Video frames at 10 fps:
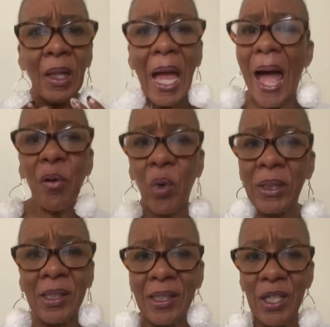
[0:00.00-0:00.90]
I
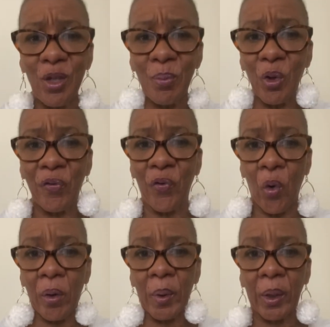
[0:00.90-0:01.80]
want to see you move
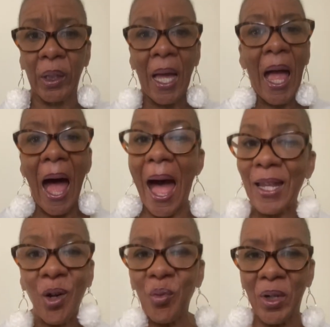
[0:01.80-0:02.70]
forward. I
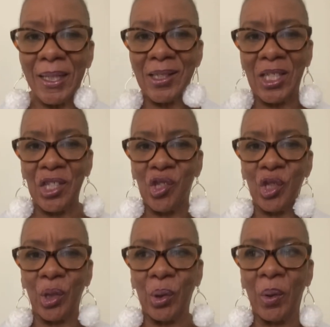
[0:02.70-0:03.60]
don't want to teach
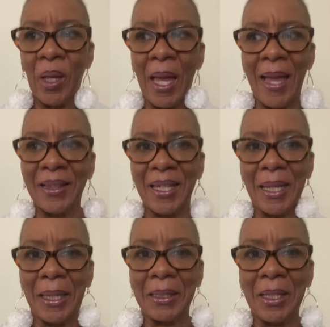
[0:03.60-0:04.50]
you and
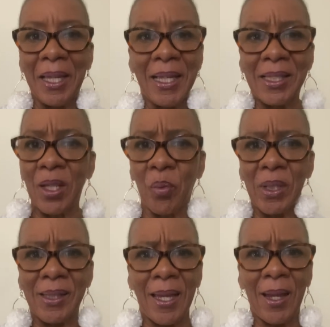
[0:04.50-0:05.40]
then someone
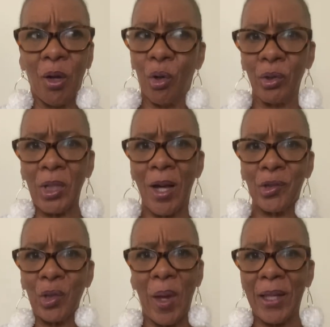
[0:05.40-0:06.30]
say, who taught
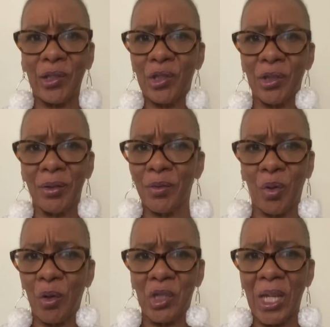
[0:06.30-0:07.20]
you how to
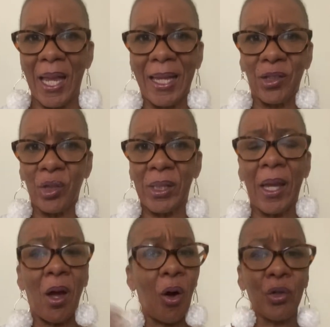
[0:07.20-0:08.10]
crochet? And you
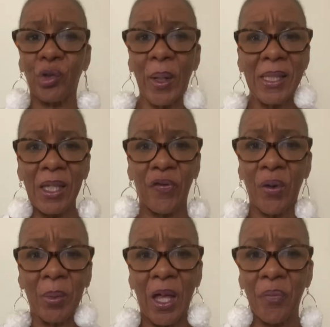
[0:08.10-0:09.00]
say, oh, Tracy
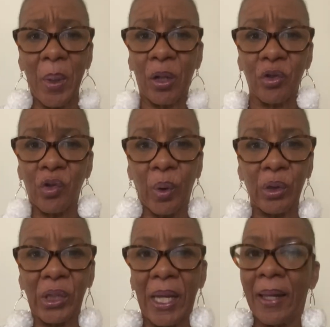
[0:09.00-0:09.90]
from Love Petals
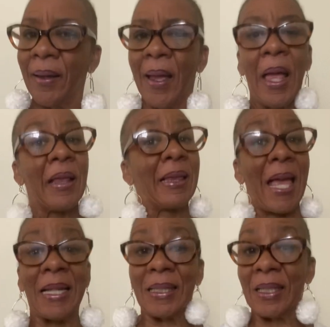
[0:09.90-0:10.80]
Crochet.
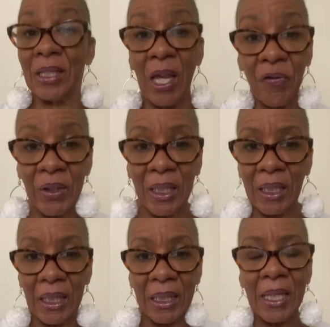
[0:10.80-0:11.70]
That is
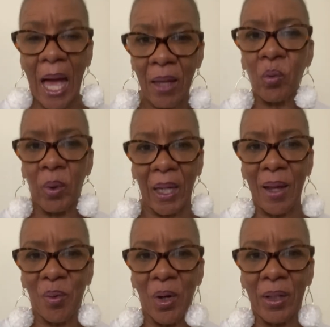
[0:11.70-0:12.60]
definitely not what I
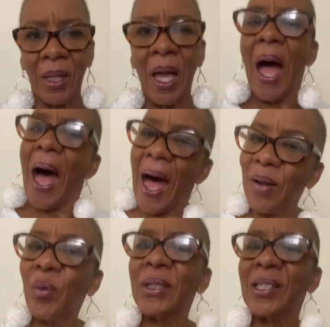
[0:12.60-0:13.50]
want. I
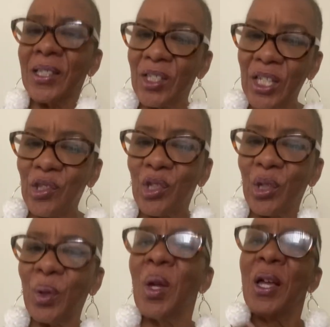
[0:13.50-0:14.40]
want to teach
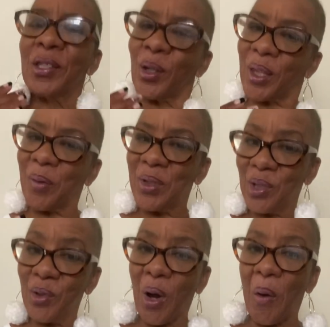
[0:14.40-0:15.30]
you so that when
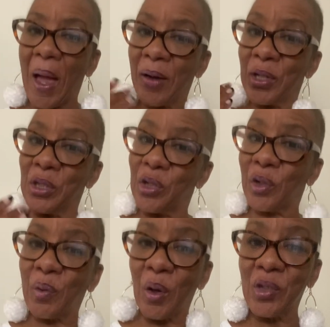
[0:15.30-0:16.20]
you go out and you're
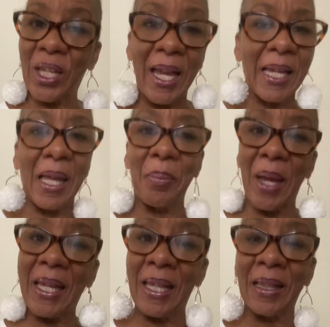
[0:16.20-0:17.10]
crocheting and
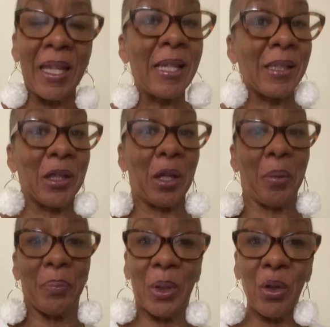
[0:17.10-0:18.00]
making things and they're
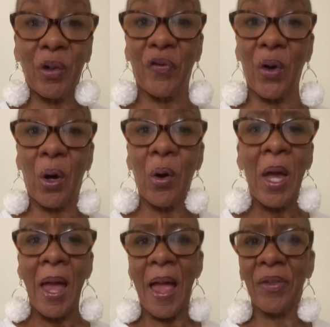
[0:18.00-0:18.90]
beautiful
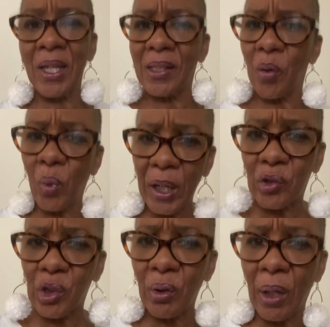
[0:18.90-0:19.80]
and they say,
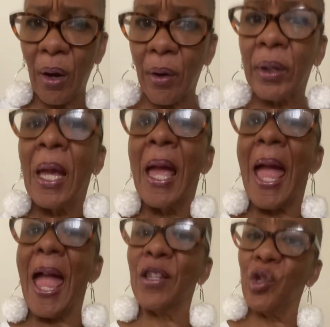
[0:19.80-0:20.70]
where'd you learn?
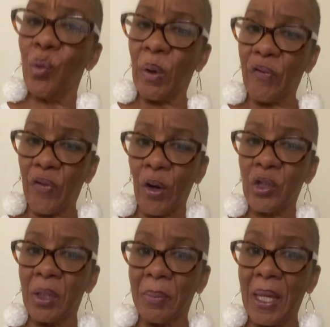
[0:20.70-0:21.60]
And you refer
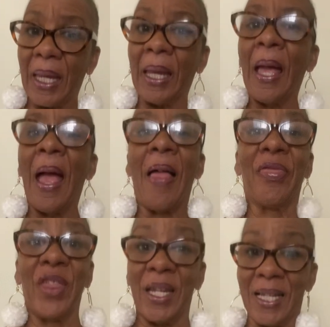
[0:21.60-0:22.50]
to me,
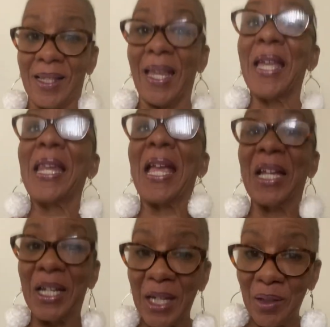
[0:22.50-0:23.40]
then it's in a
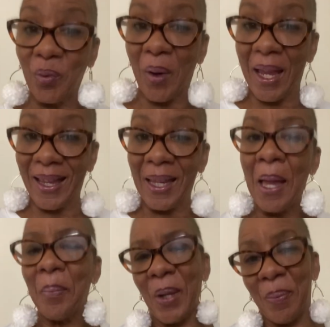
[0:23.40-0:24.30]
good way.
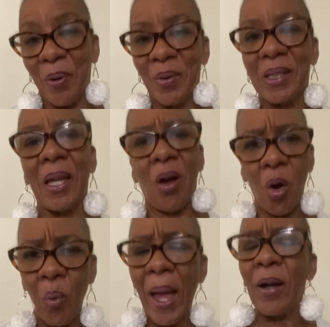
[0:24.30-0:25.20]
People will say, oh,
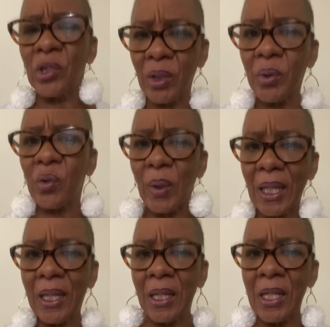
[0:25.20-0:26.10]
wow, she was really
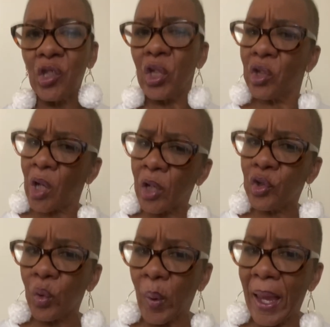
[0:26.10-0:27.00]
good. She taught
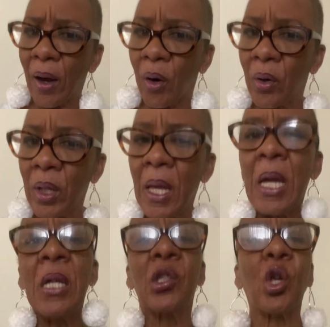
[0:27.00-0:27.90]
you well.
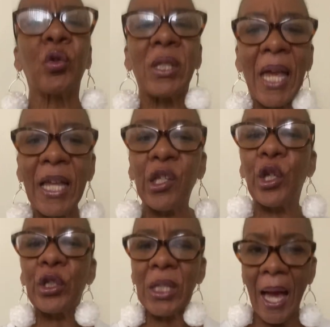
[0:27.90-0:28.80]
So take
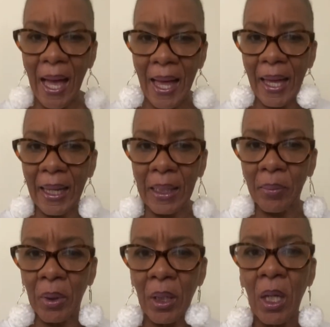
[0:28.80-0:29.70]
your time.
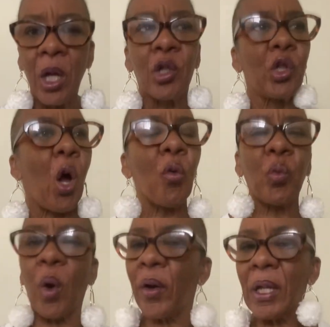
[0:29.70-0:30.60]
Don't
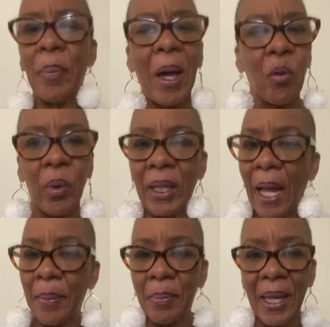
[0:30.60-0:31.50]
worry about what
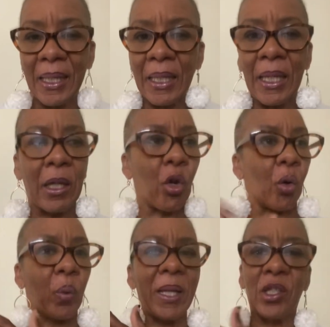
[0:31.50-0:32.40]
I'm making or
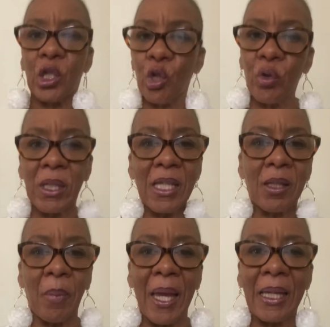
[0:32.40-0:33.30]
what Susie's
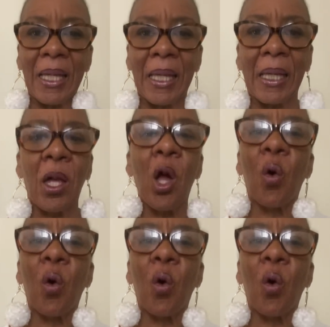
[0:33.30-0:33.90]
making.